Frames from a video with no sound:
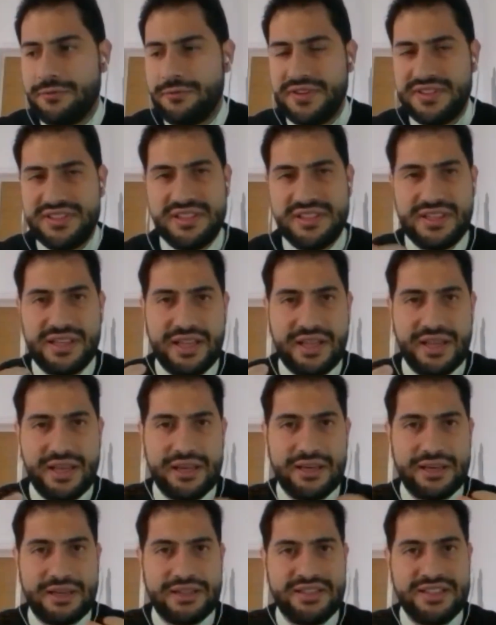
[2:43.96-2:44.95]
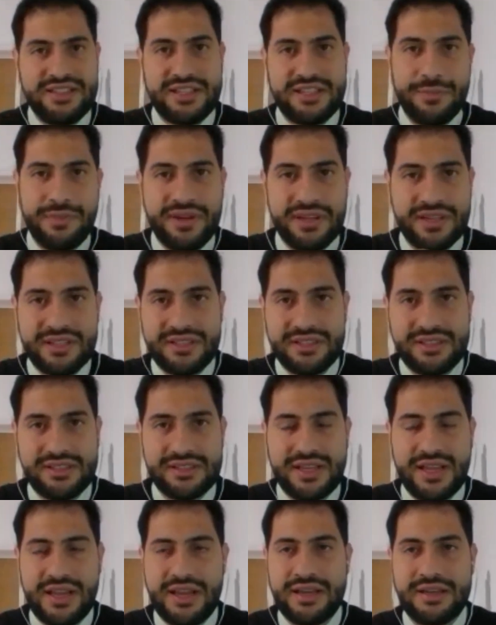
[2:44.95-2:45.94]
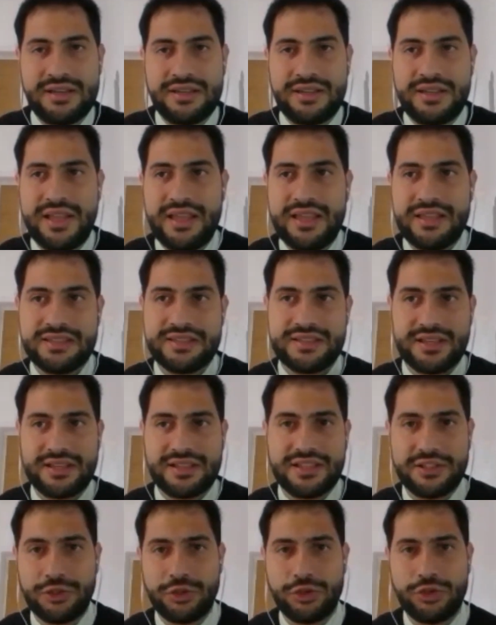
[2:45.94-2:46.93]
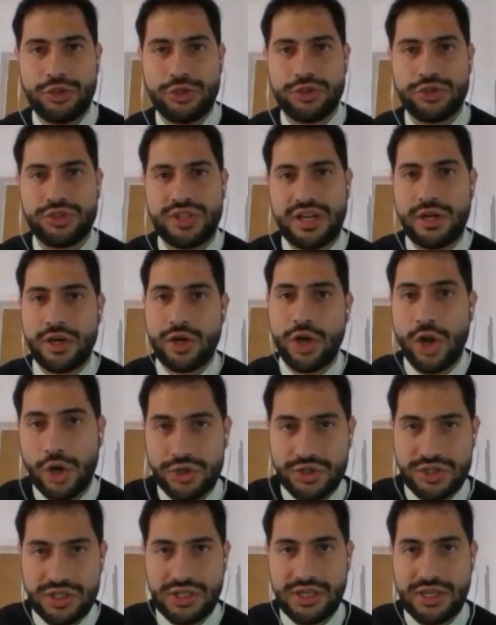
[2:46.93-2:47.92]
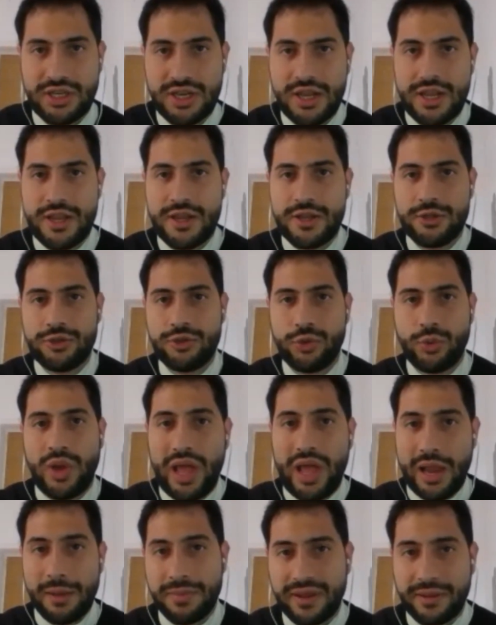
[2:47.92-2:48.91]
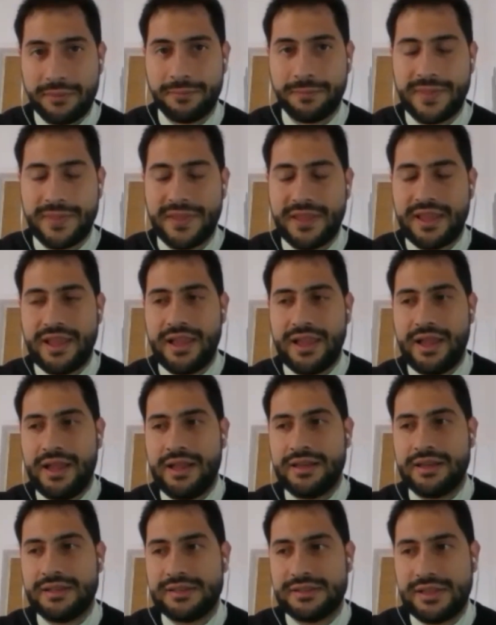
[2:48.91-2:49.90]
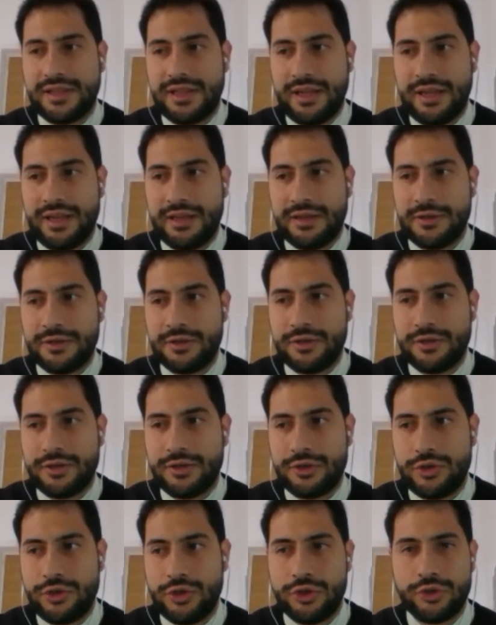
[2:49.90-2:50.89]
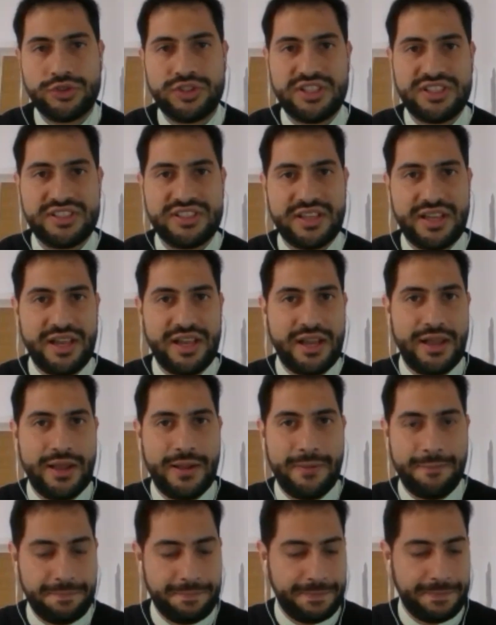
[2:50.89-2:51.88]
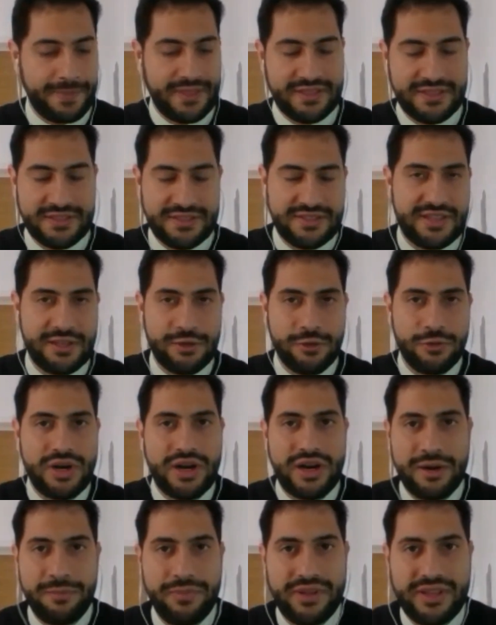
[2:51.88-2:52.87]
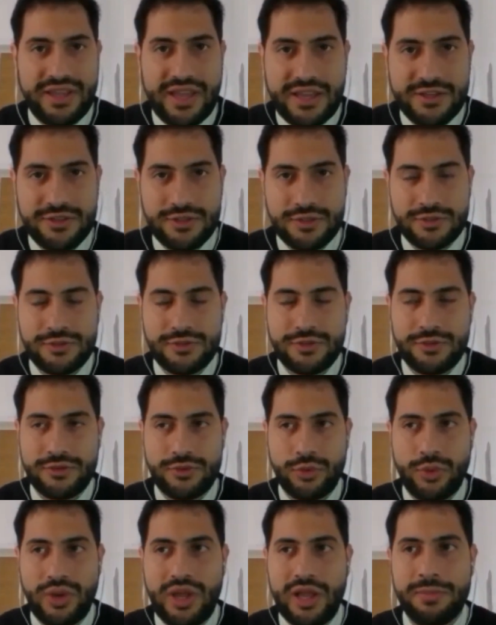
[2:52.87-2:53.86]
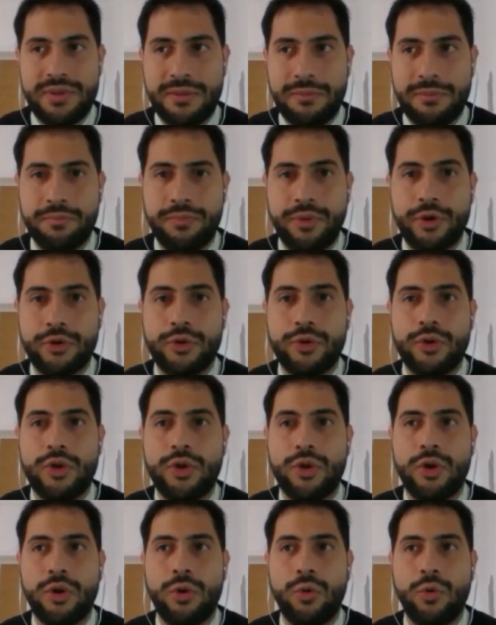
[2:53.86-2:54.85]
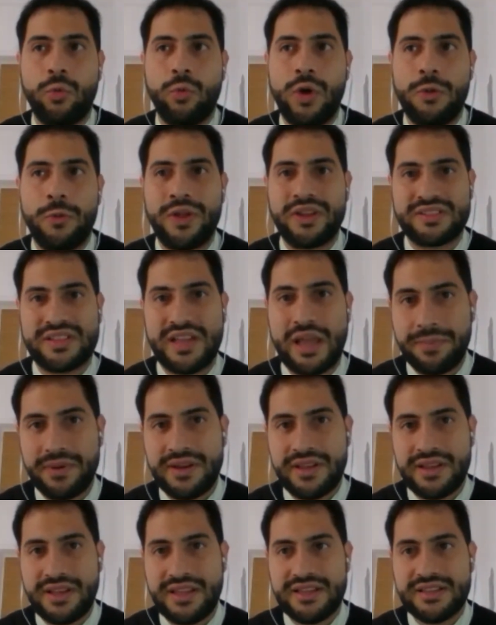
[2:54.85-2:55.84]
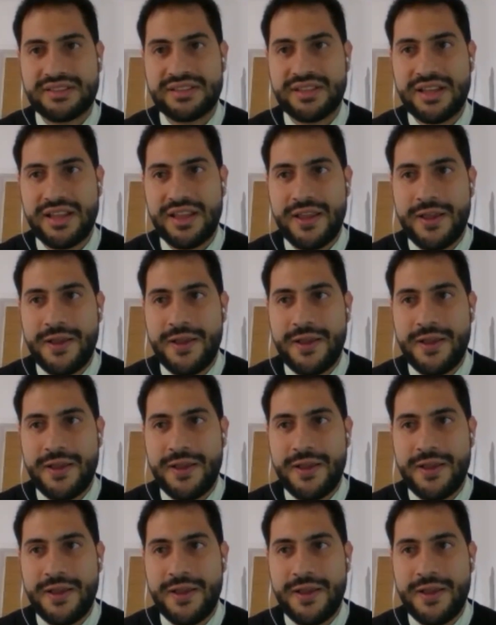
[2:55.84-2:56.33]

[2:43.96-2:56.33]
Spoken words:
physical disabilities, and they started to use technology to help them and use these cellular applications to help them. But what was happening is,